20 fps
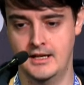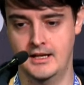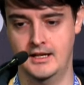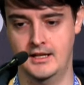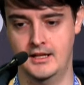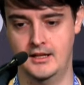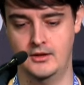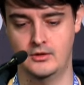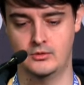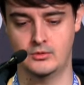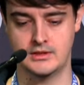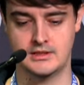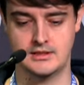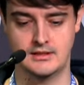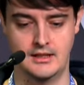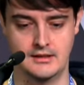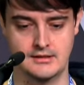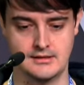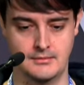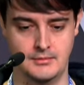And what's
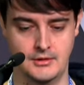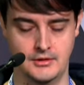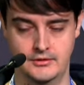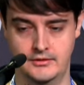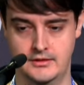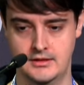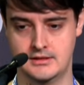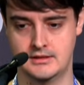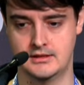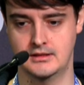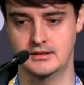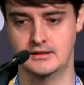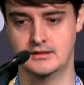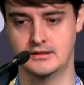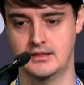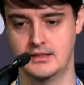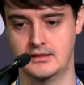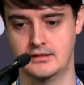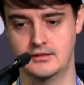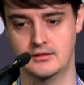nice about this is
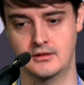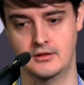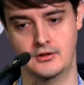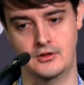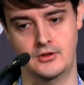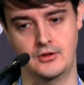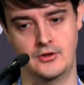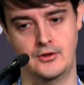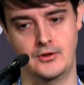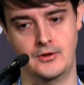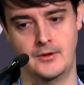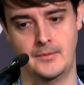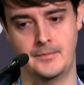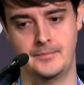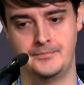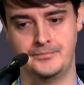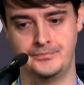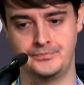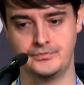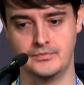that
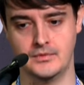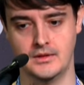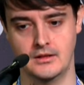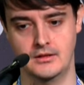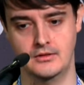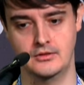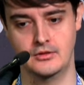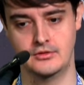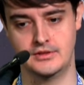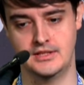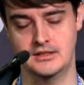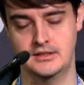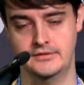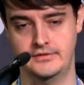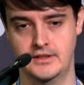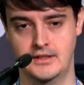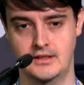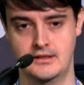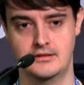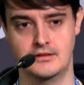the
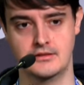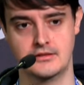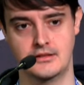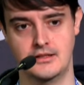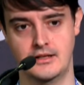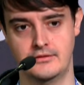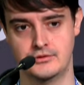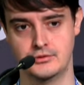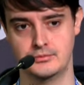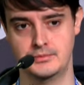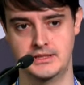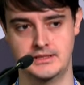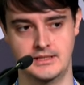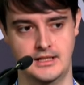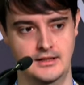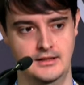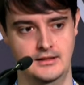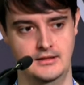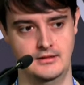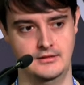certificate doesn't have to be
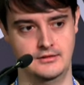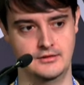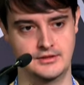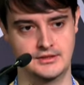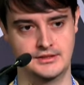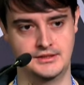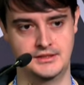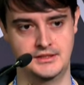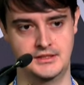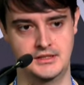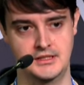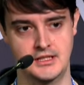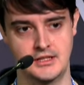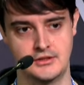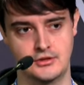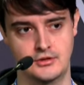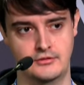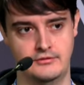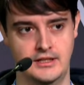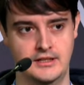signed. The
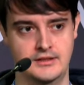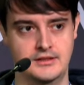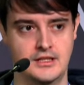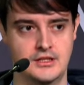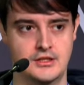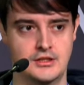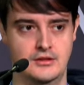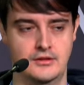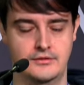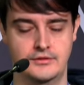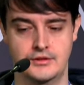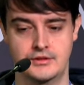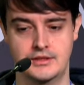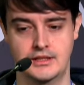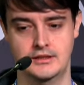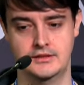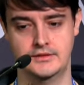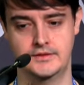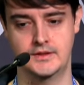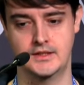signature validation of the
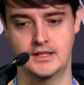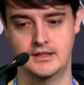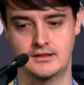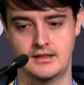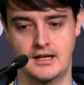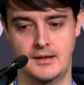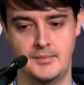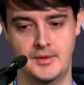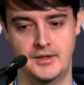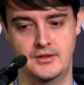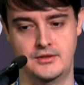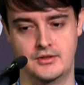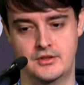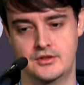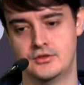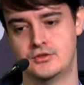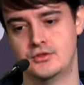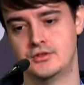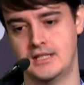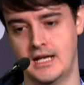certificate happens
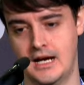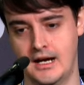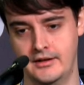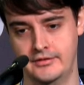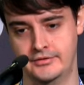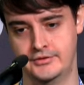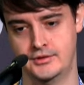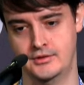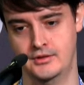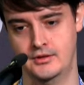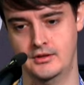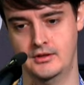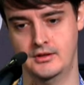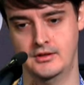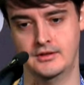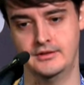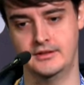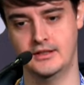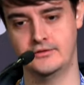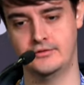just after
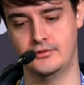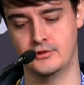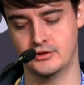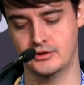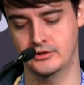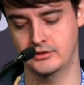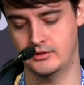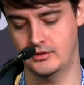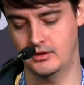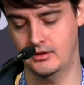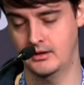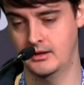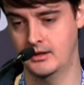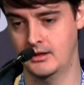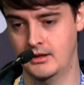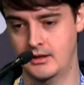that function call.